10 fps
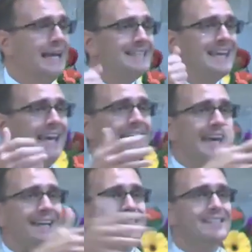taking
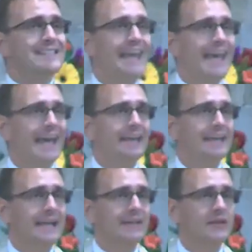a stand
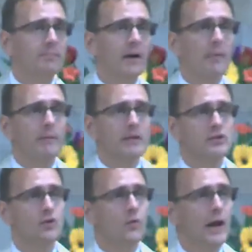in the public
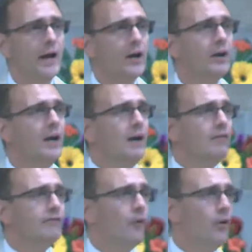square
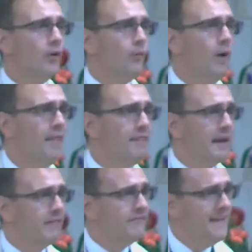for what
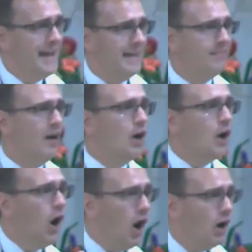their faith
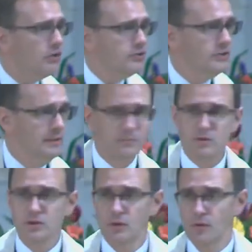calls them to.